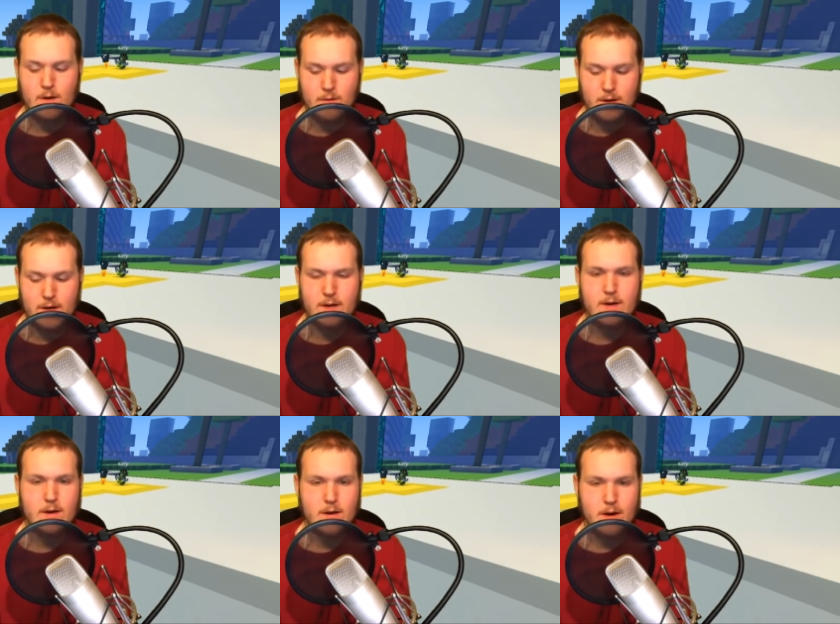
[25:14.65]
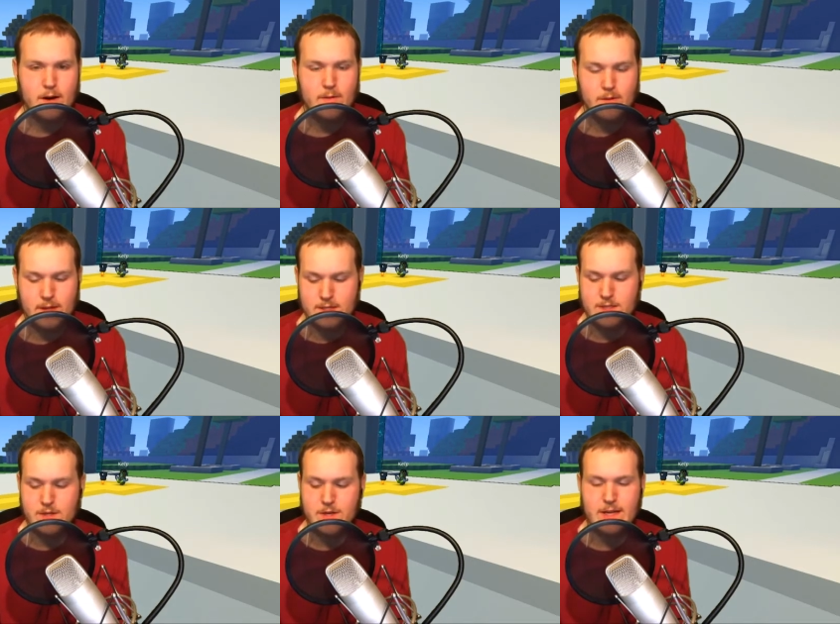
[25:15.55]
Okay, all right. Well, that's
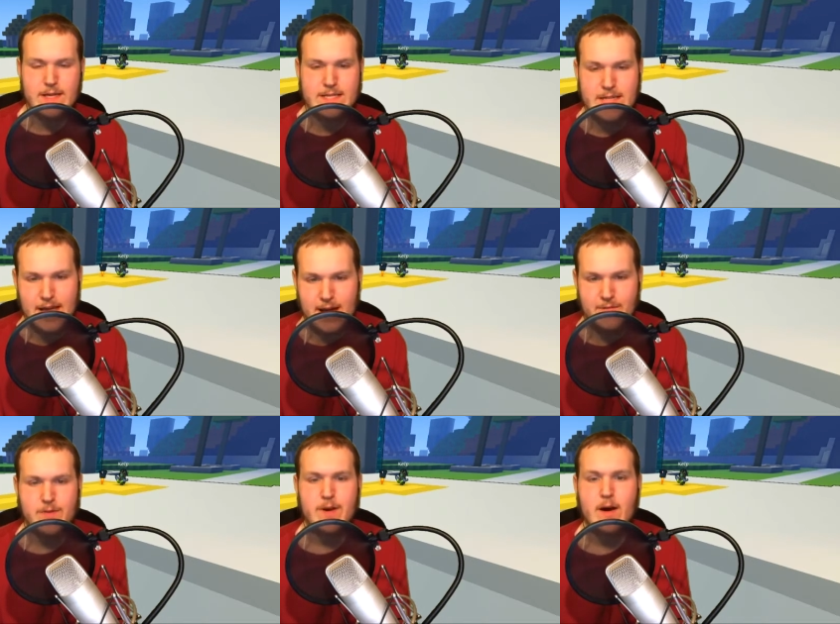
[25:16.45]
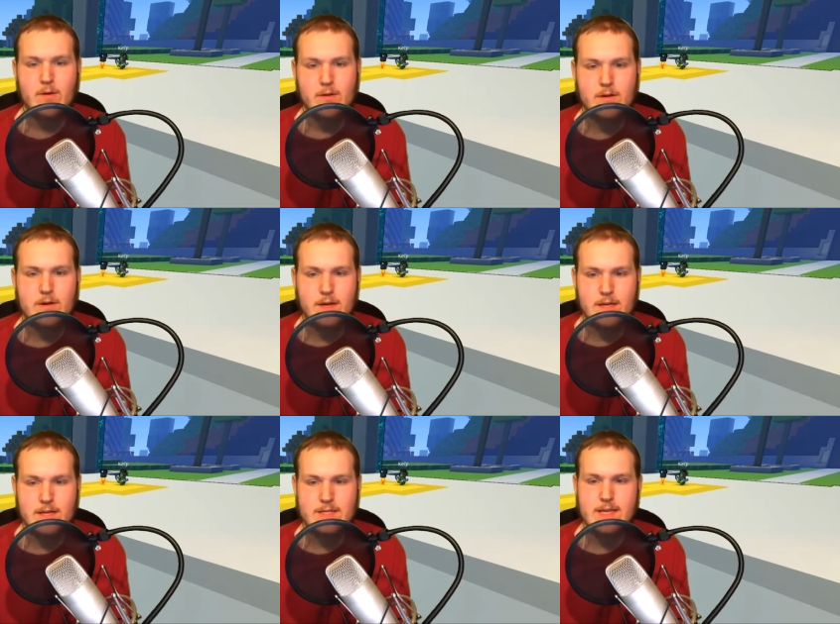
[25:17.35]
good. At least they have you now.
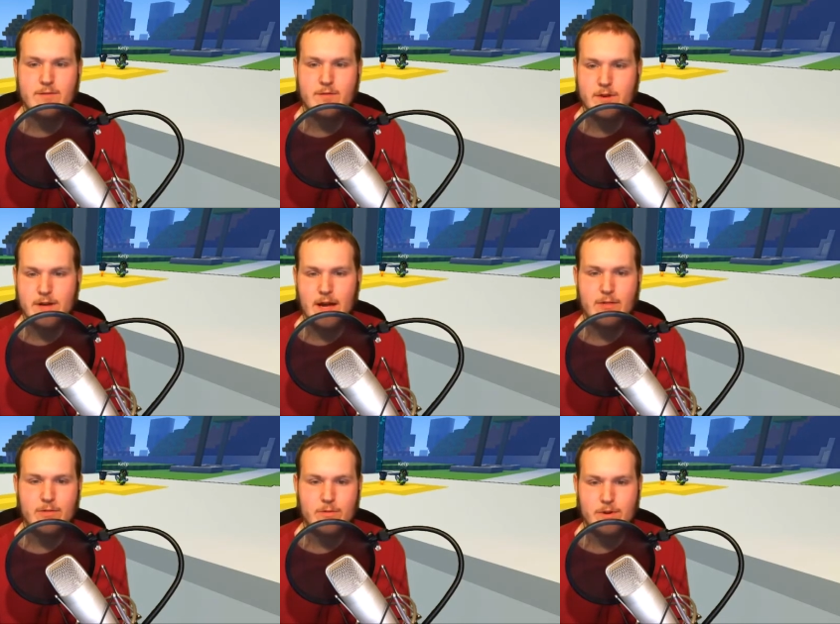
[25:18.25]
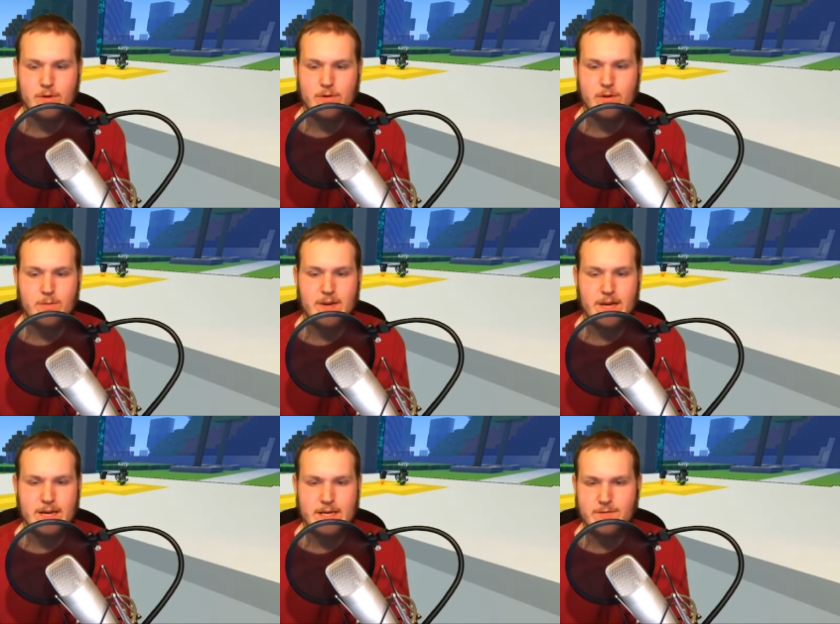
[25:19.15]
At least after you got through
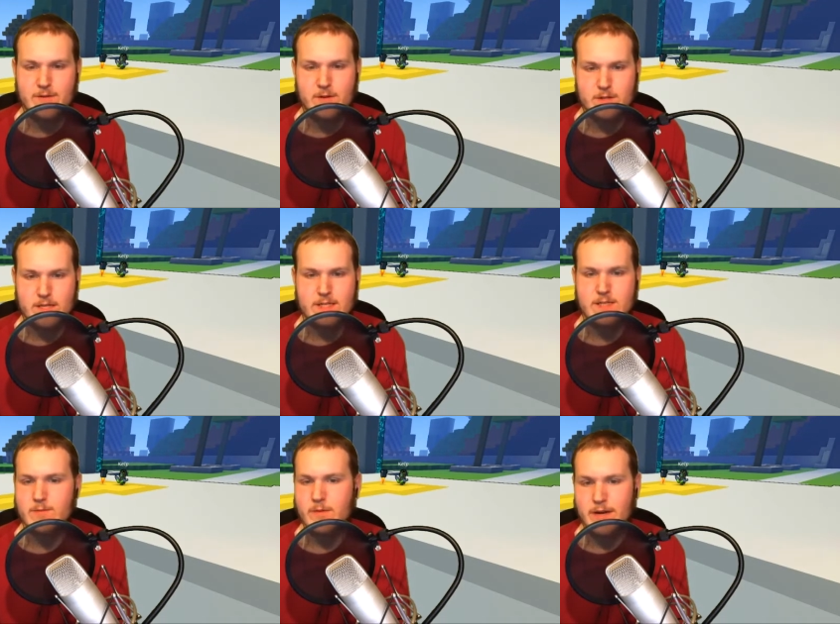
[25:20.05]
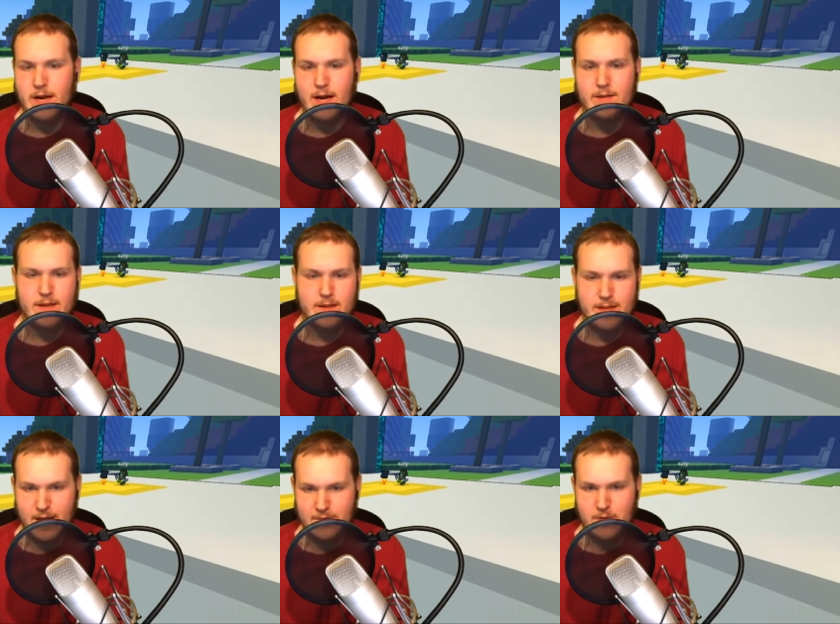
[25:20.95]
any difficulties and whatnot. They they
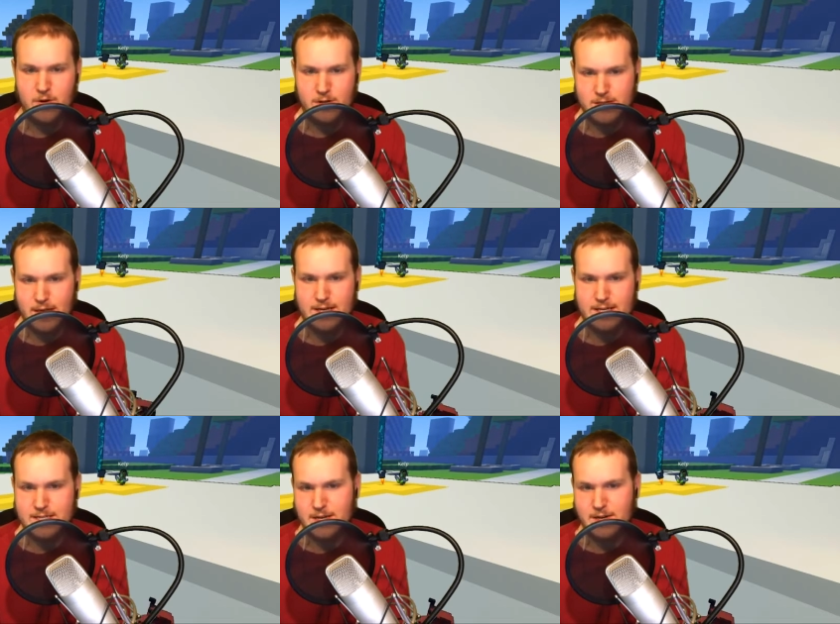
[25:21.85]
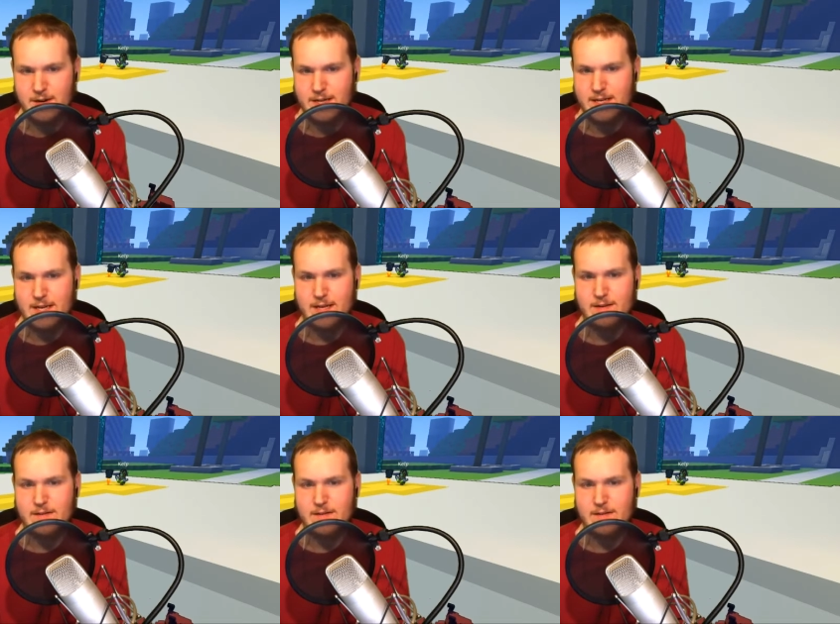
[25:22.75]
have you hooked line and sinker, I take it.